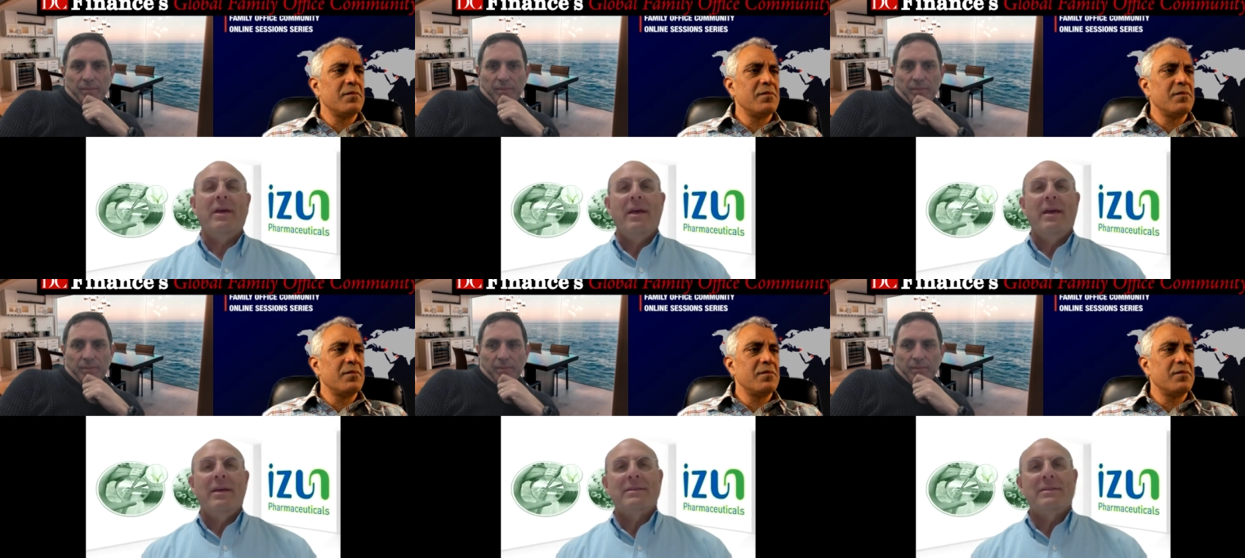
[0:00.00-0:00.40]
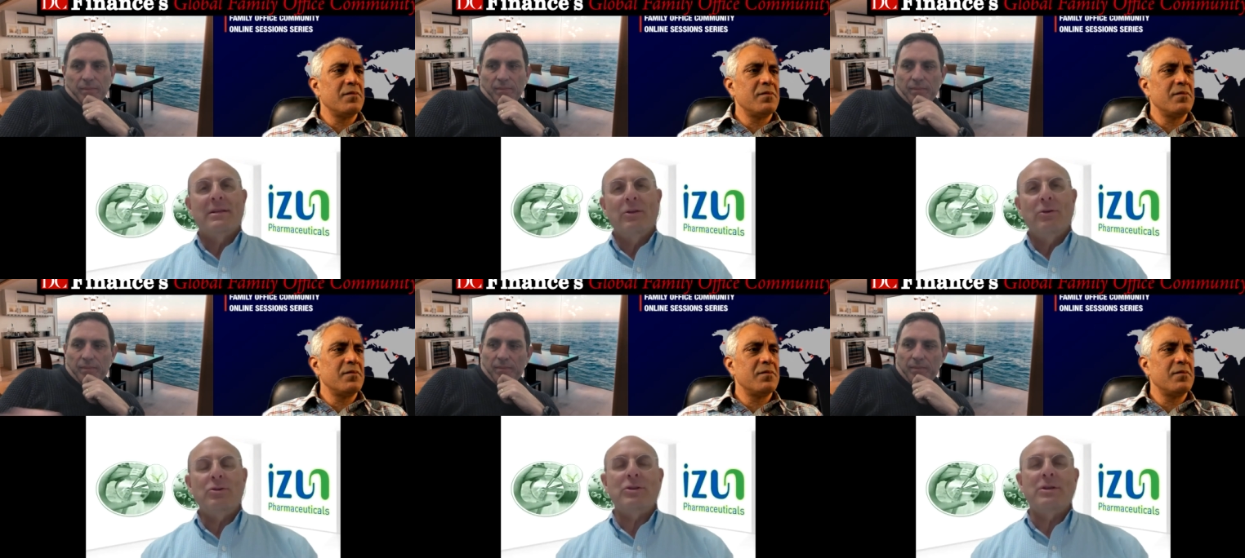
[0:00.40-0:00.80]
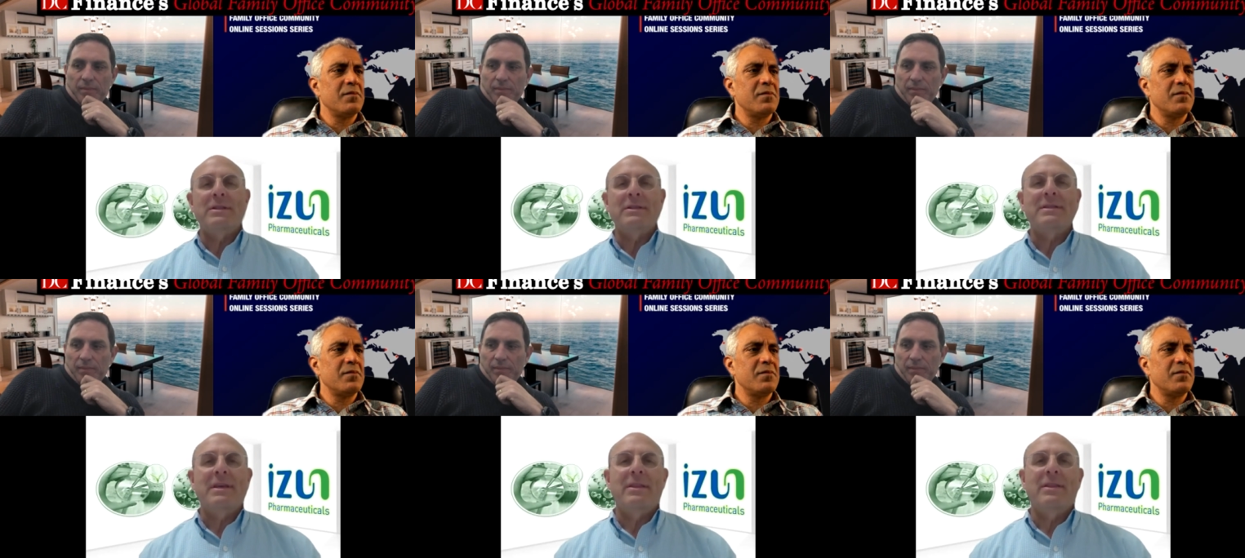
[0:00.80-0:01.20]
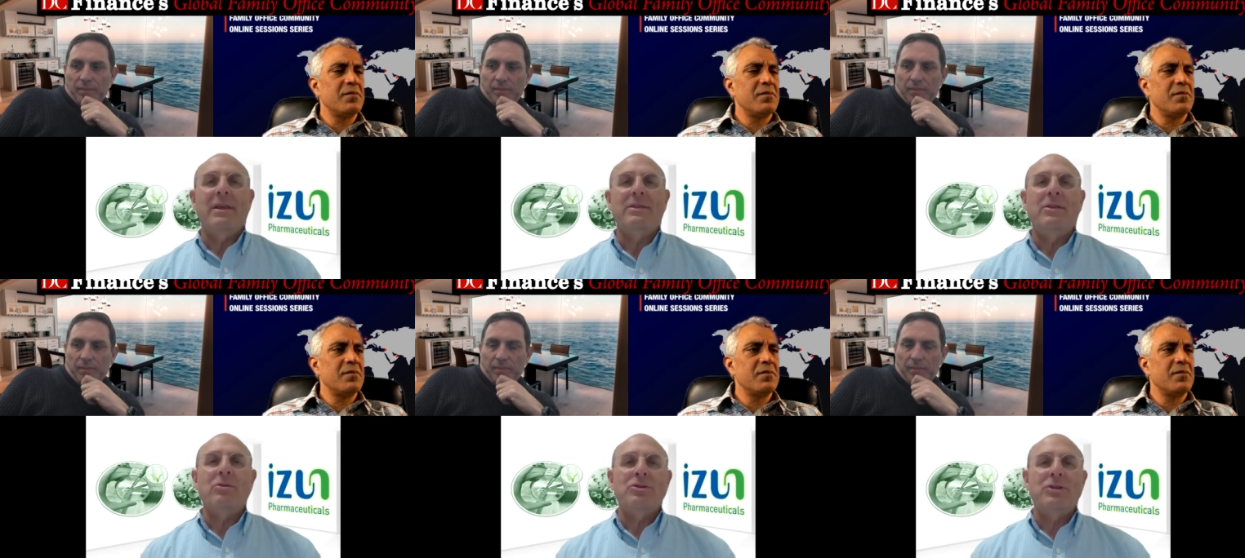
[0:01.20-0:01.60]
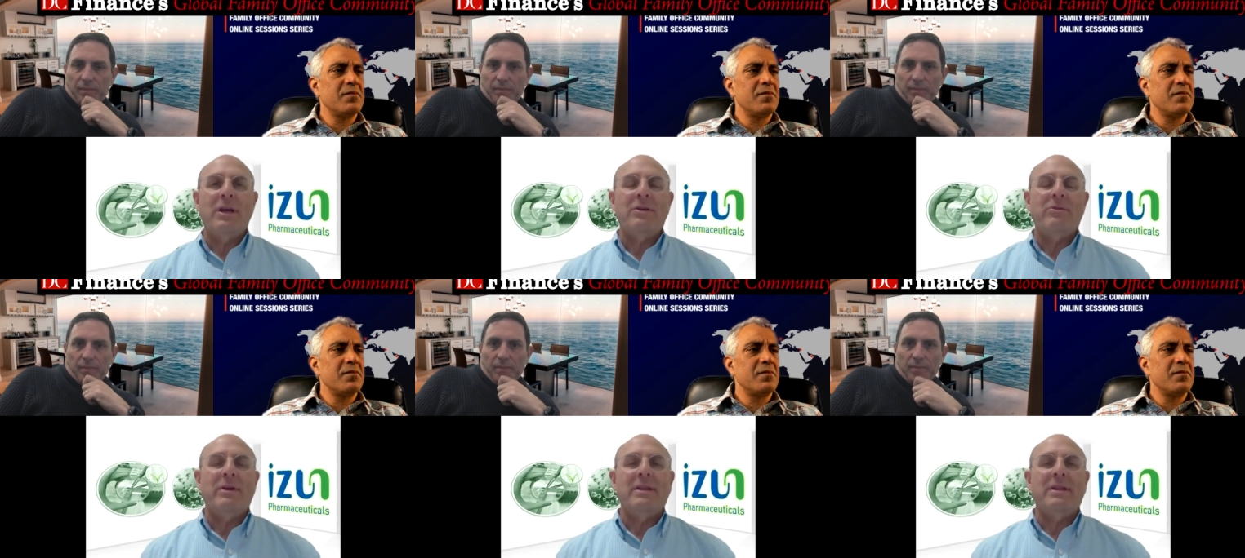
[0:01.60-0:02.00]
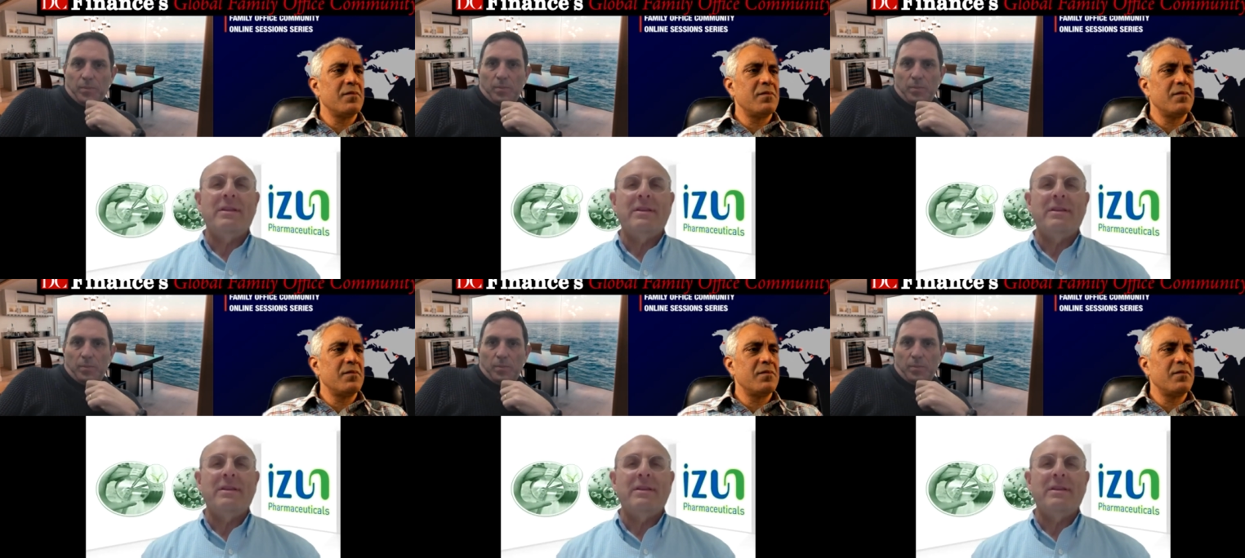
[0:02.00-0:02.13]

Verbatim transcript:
Speaker 1: solutions that don't generate